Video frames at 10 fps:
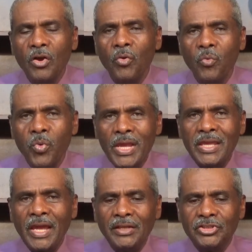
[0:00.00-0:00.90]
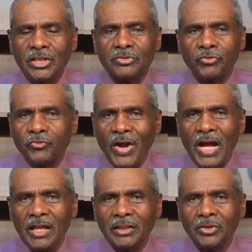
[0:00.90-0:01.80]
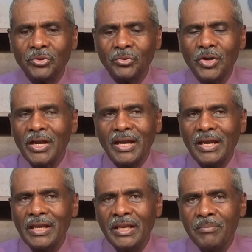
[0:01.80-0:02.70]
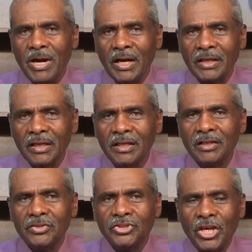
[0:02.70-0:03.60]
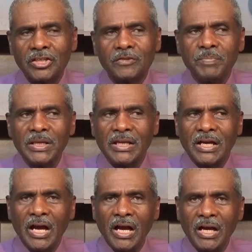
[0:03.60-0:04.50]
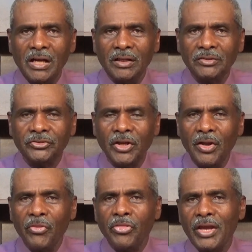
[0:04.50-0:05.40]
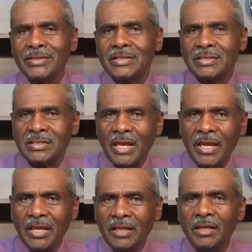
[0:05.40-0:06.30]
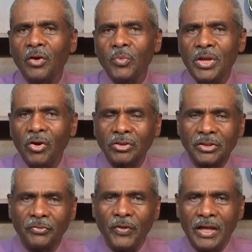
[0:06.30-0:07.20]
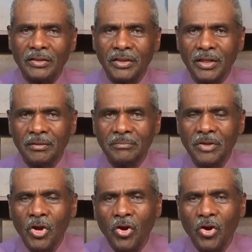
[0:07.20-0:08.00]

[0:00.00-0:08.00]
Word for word: We can't just follow anybody just because they say we ought to follow them,